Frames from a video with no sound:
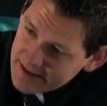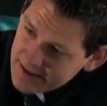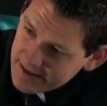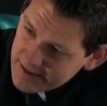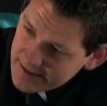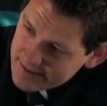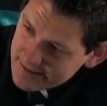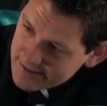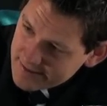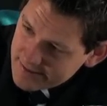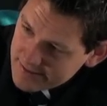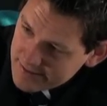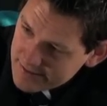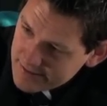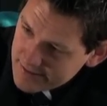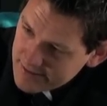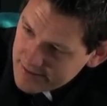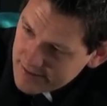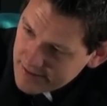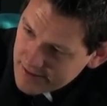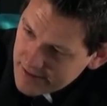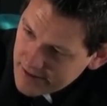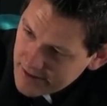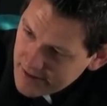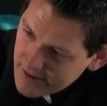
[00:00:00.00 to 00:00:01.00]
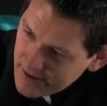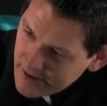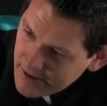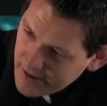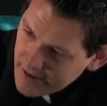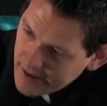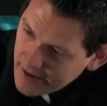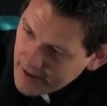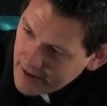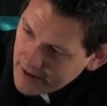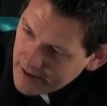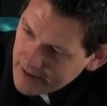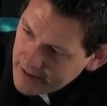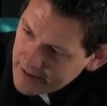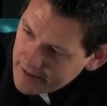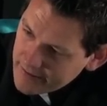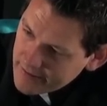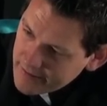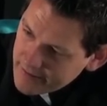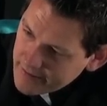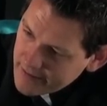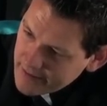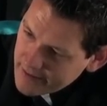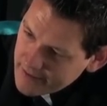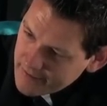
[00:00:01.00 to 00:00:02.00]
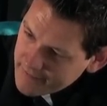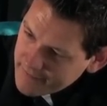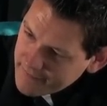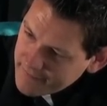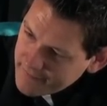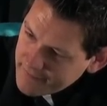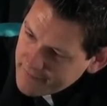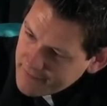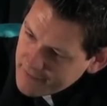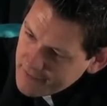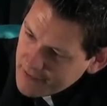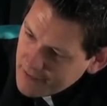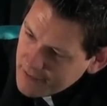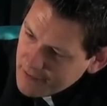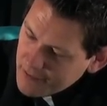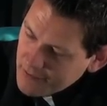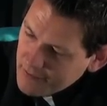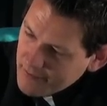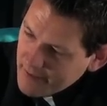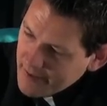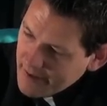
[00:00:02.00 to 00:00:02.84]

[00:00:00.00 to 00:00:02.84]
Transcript: glass and you just let it flow